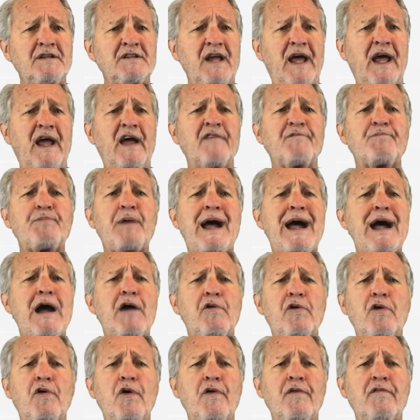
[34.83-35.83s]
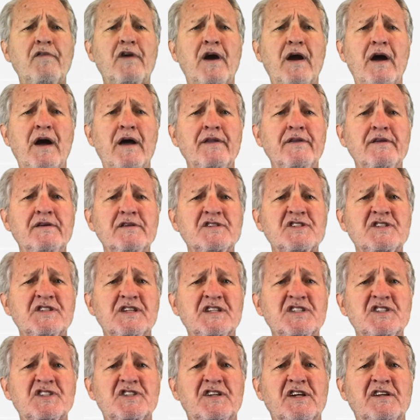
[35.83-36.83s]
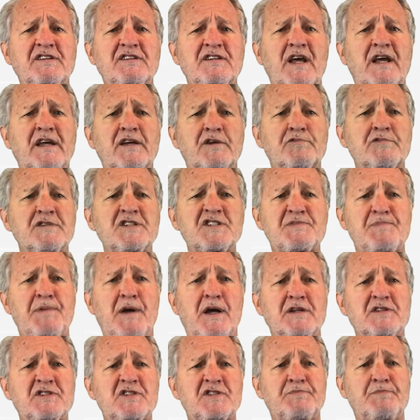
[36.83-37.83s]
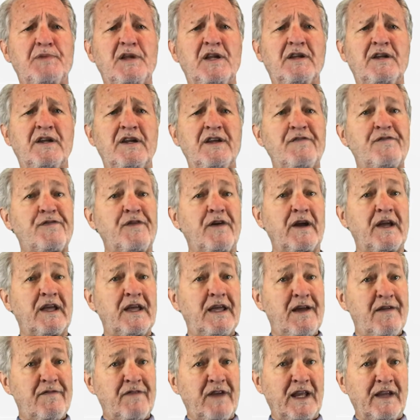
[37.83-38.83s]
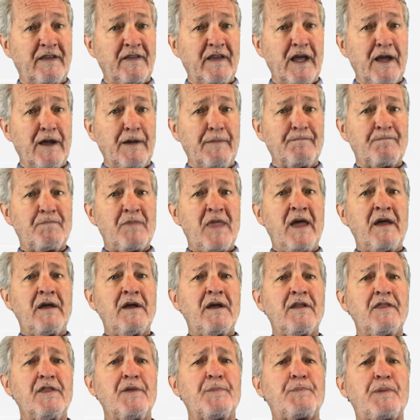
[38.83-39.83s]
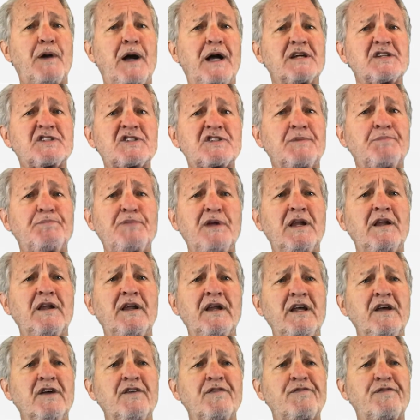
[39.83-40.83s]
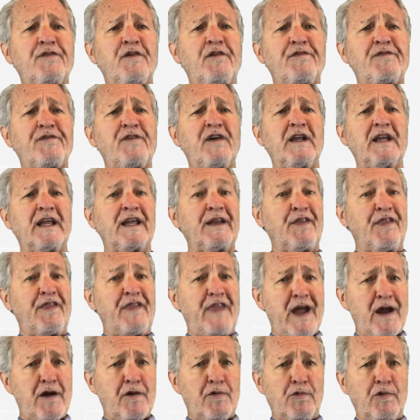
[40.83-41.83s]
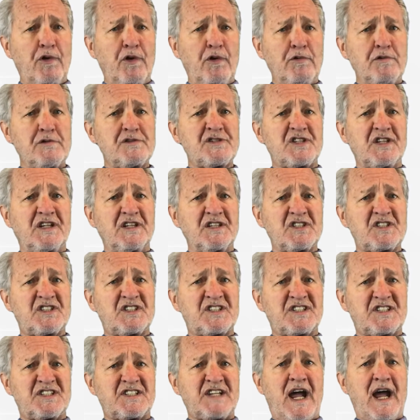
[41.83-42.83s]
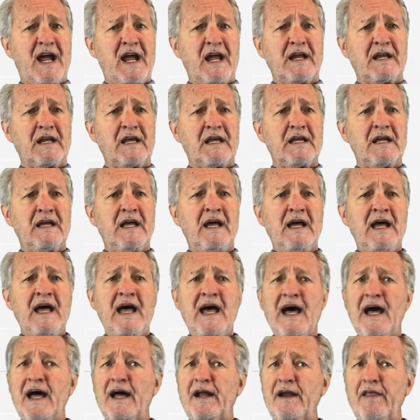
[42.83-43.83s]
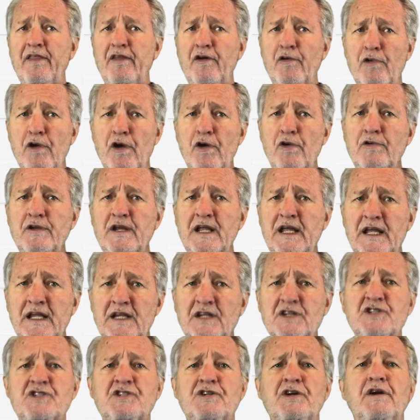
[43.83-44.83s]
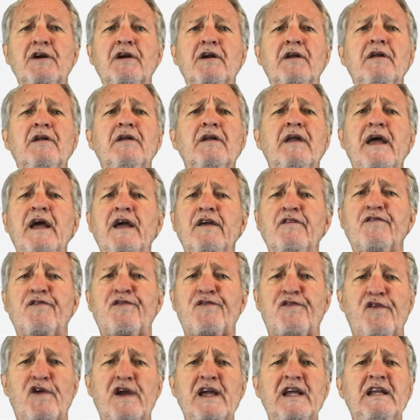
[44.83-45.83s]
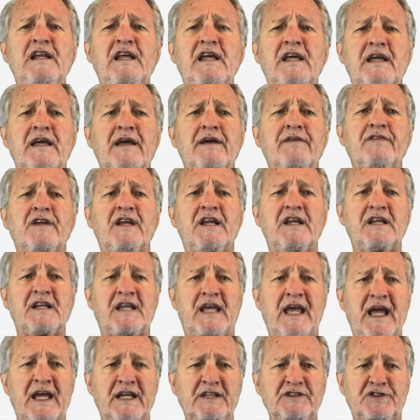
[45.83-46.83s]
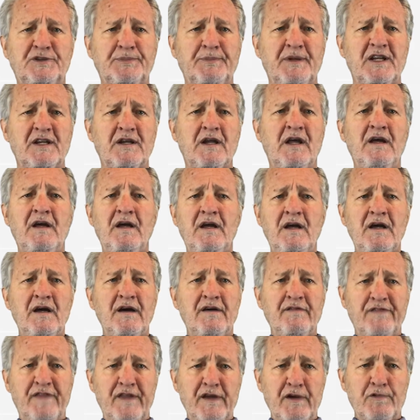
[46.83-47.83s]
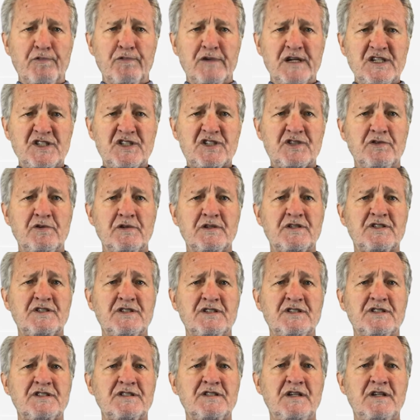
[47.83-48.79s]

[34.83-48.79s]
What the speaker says: To have power over others is to take responsibility for giving them the possibility of fulfilling their roles in society out of their own internal and freely given engagement of their resources.